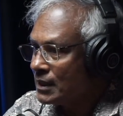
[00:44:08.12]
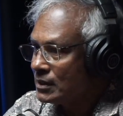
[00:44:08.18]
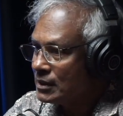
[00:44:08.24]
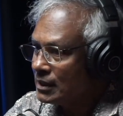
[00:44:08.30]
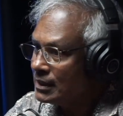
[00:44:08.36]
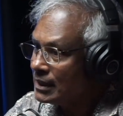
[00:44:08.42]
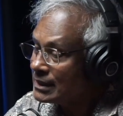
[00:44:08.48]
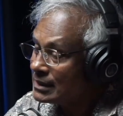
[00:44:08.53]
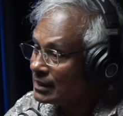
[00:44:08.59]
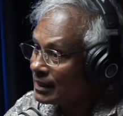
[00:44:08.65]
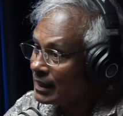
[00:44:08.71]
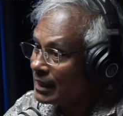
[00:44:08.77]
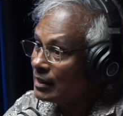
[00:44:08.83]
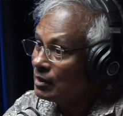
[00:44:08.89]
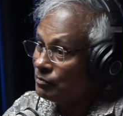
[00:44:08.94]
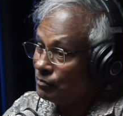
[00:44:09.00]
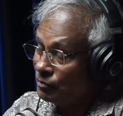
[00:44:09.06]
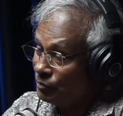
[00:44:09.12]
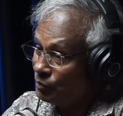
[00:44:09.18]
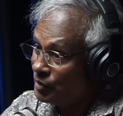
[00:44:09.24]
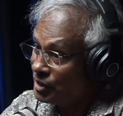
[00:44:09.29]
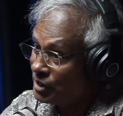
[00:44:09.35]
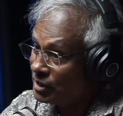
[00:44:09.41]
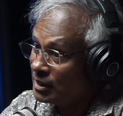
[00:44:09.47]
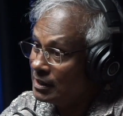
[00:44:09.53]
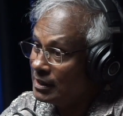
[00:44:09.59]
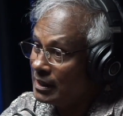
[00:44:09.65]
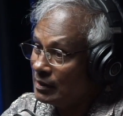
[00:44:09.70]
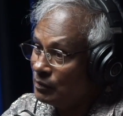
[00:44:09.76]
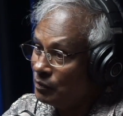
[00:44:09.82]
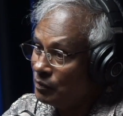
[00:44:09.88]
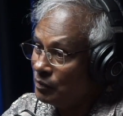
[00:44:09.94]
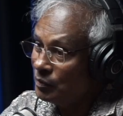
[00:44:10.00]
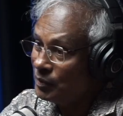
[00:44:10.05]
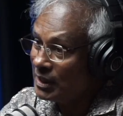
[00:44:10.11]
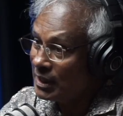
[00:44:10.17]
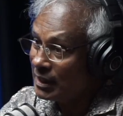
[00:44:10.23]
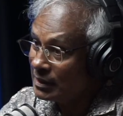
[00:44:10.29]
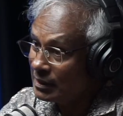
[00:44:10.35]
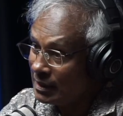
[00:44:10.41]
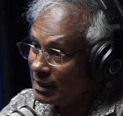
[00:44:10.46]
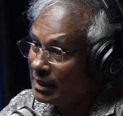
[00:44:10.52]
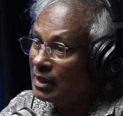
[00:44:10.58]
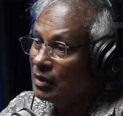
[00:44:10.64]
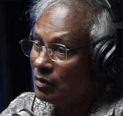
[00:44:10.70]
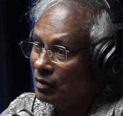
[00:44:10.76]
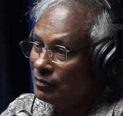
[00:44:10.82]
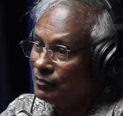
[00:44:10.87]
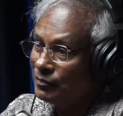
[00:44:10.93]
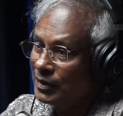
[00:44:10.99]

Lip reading: So that's the kind of vision that we are thinking of.